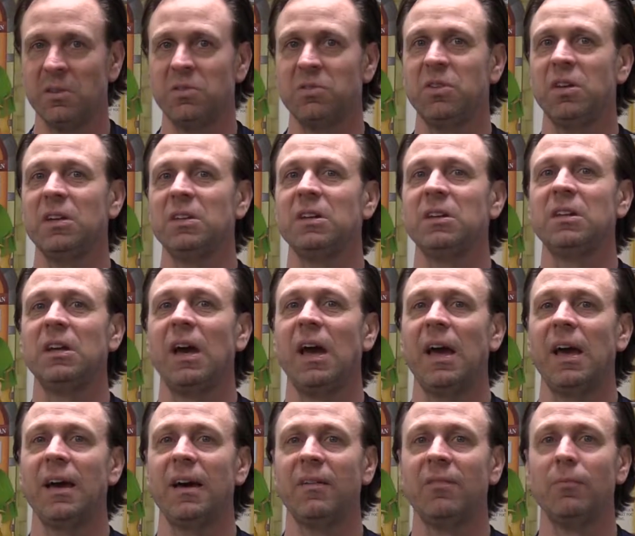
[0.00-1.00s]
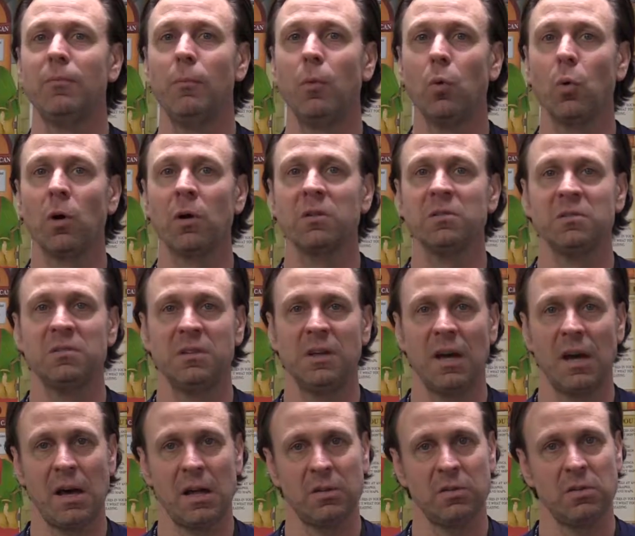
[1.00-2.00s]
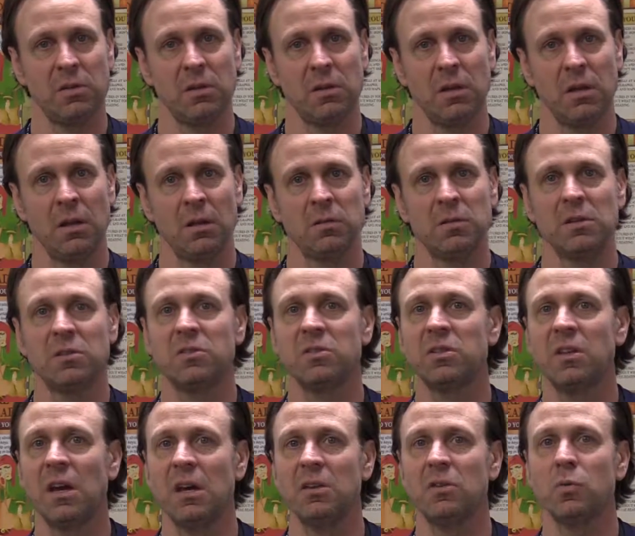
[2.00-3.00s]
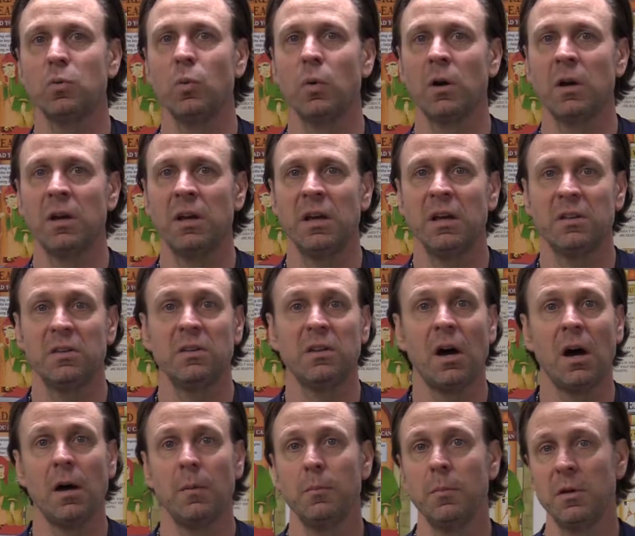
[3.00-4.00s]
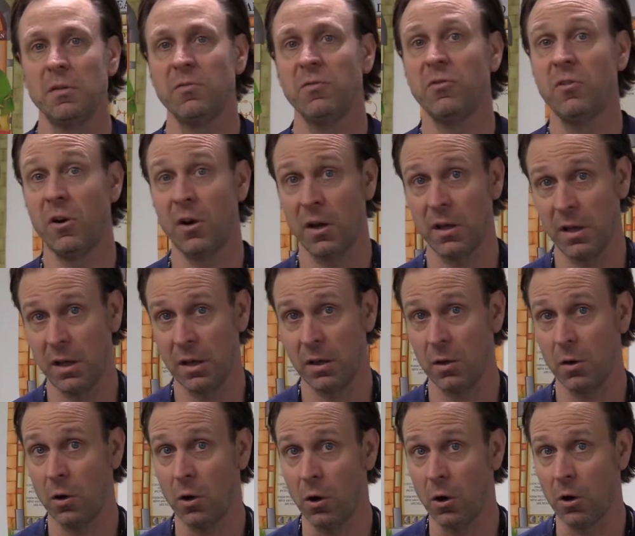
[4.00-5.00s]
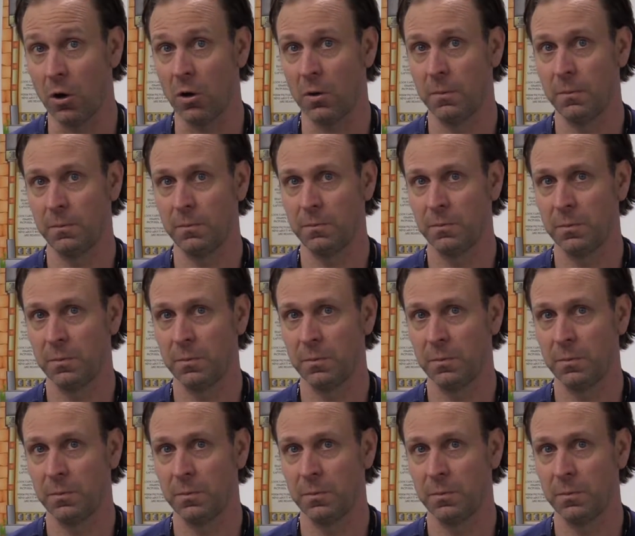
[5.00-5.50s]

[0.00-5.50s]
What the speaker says: tended to have more debt than states where it had not been fought at all.